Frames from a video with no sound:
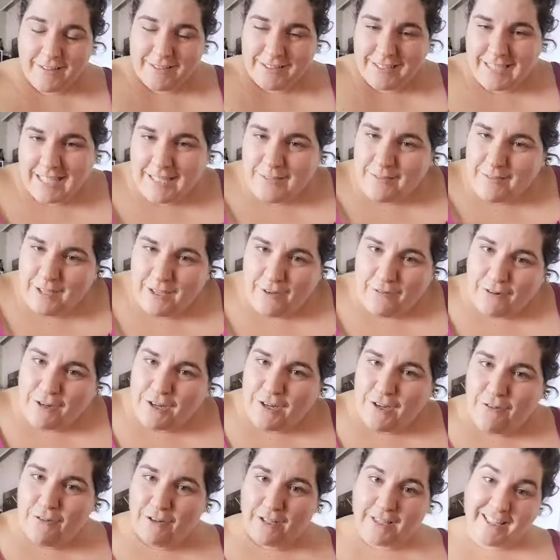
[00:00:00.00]
That's what you were
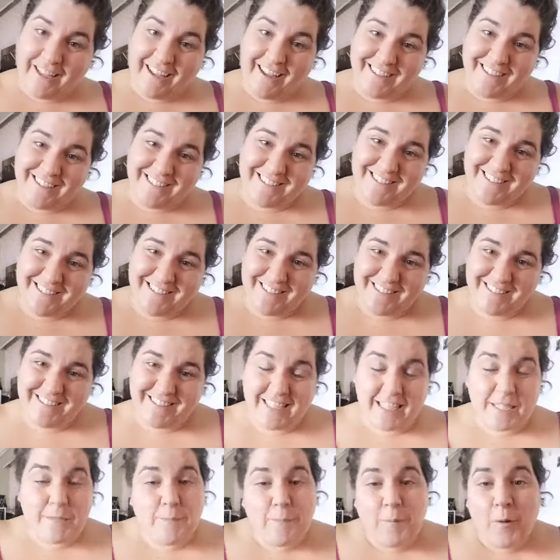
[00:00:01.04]
doing then.
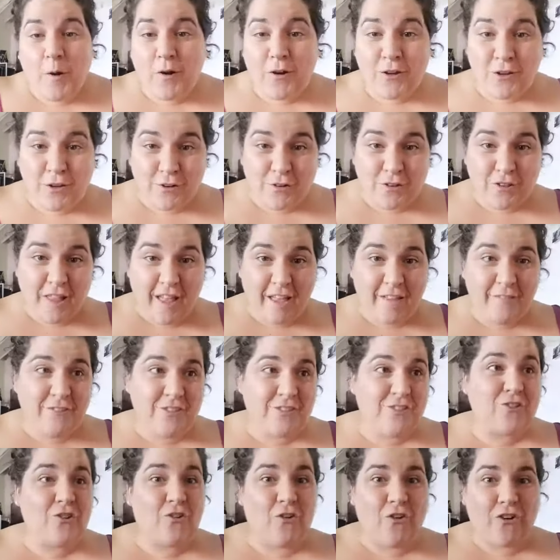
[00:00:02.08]
That's part of your life
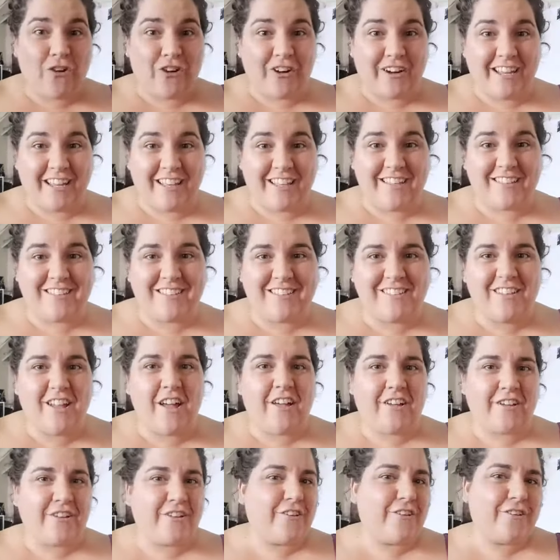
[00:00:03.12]
story. It's
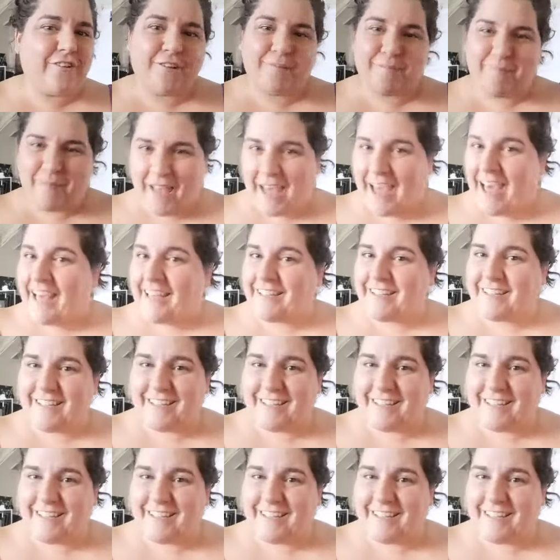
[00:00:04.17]
not good or bad.